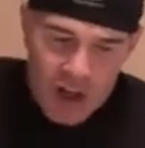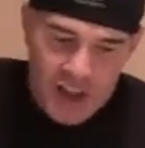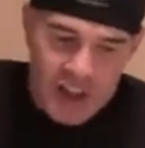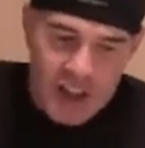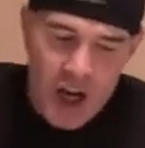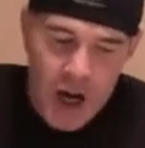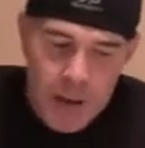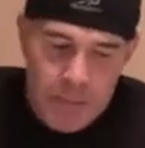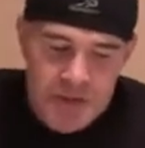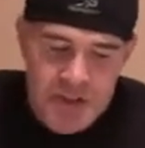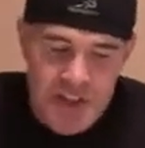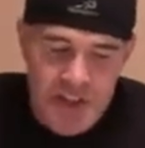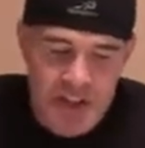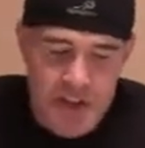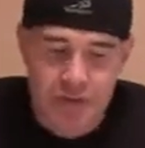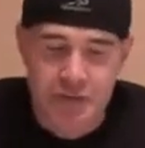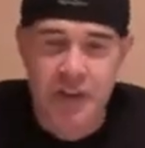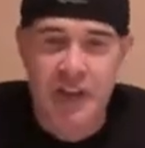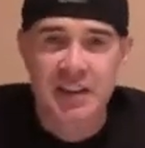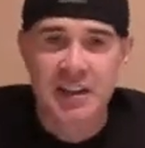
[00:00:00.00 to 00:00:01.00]
Cubs at
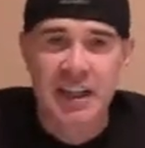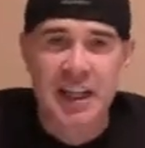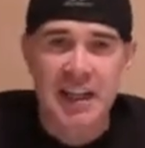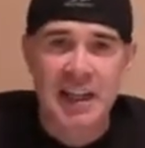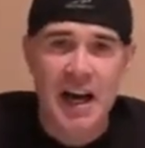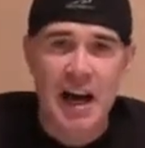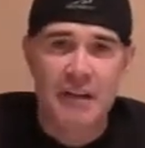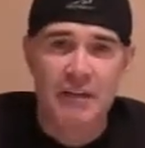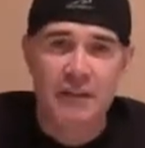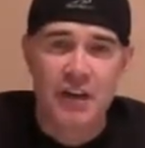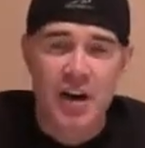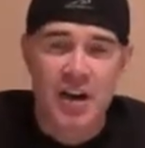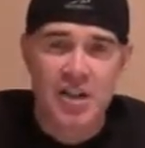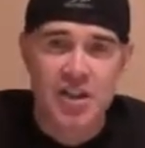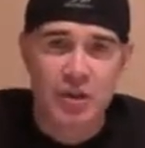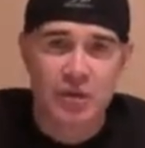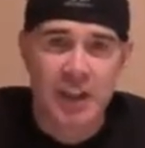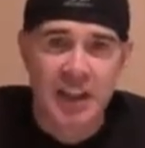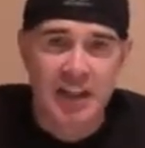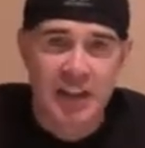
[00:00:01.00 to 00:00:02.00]
the friendly
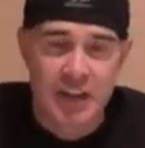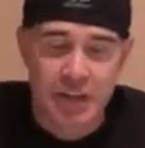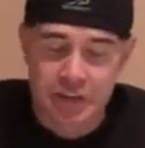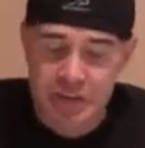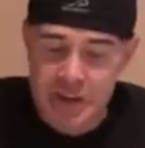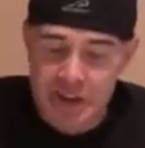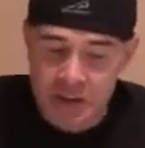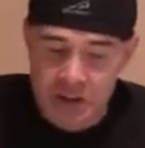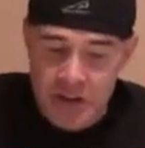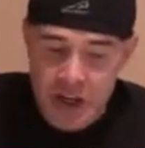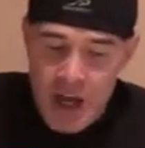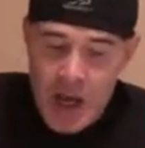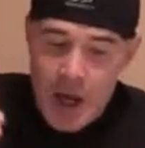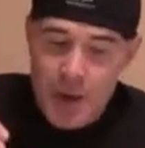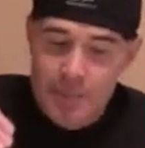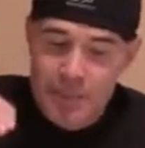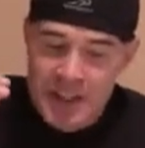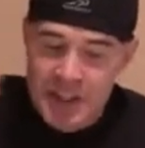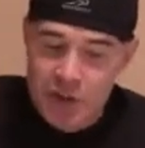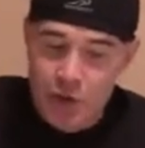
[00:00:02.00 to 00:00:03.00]
confines of Wrigley Field
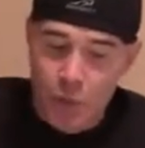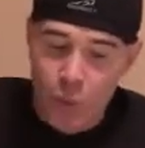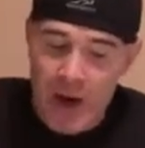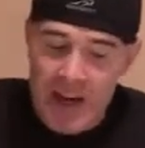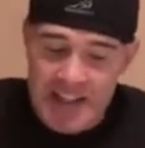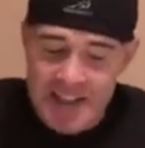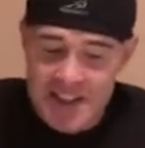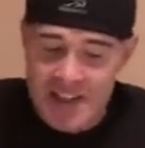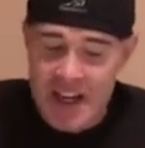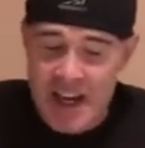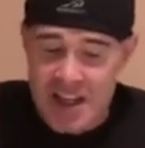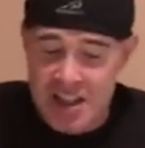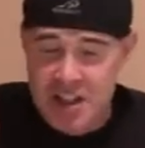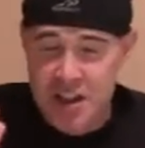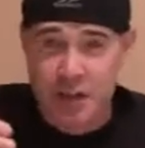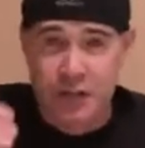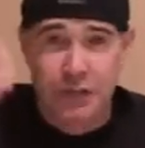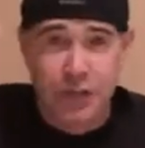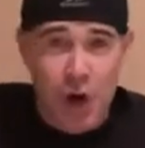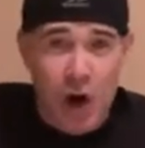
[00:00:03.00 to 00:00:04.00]
beat the White Sox.
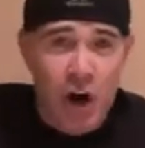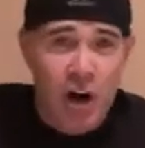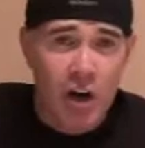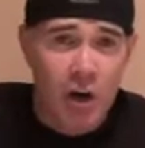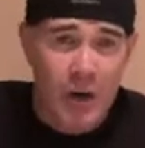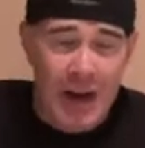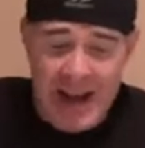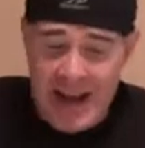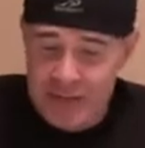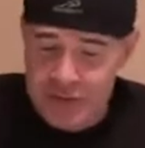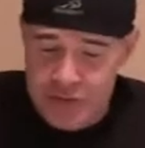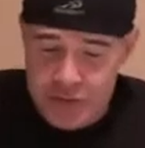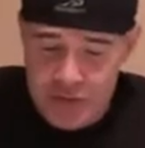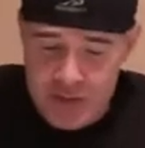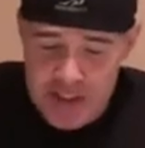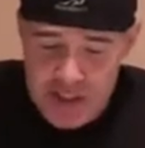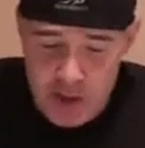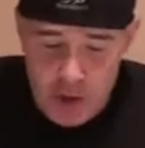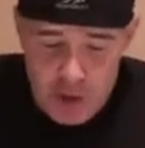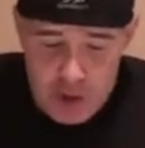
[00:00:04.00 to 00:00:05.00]
Navarro had
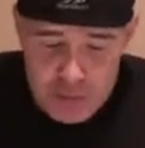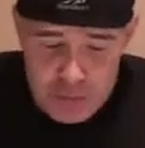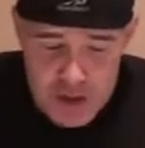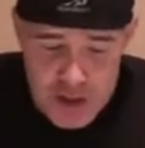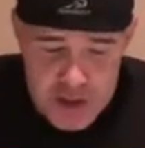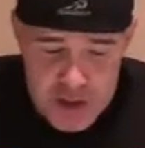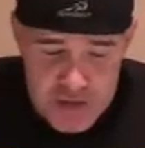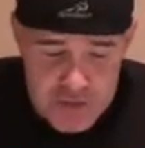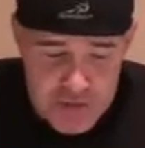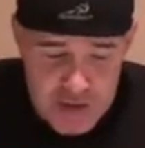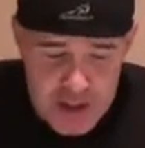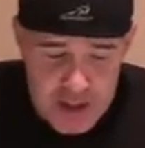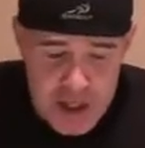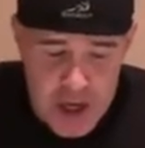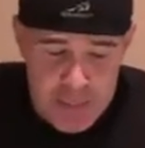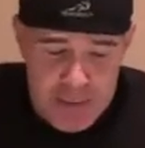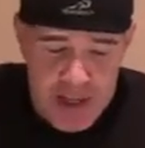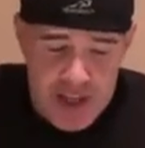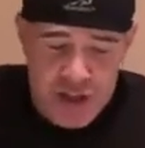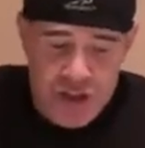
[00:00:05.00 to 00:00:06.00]
3 home runs for the
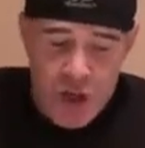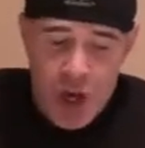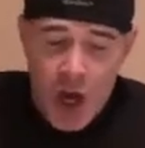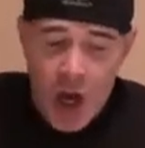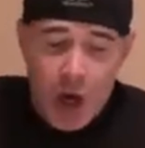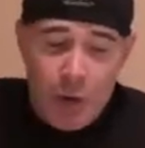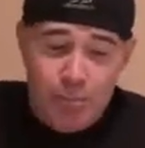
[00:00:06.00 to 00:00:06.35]
Cubbies.